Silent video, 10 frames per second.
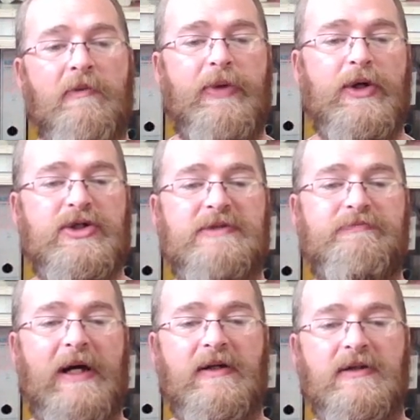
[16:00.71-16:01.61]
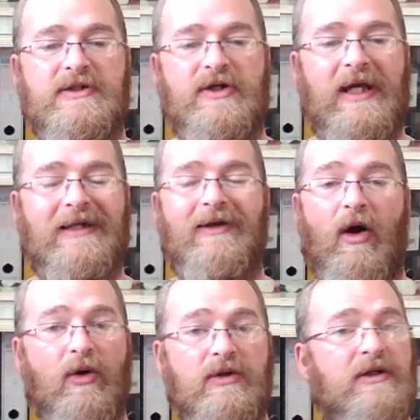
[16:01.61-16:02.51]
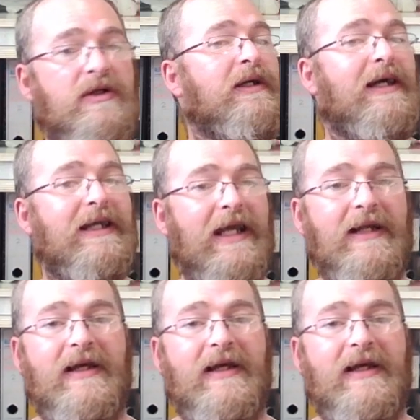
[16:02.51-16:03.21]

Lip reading: Purchase bundles to get gold. Again,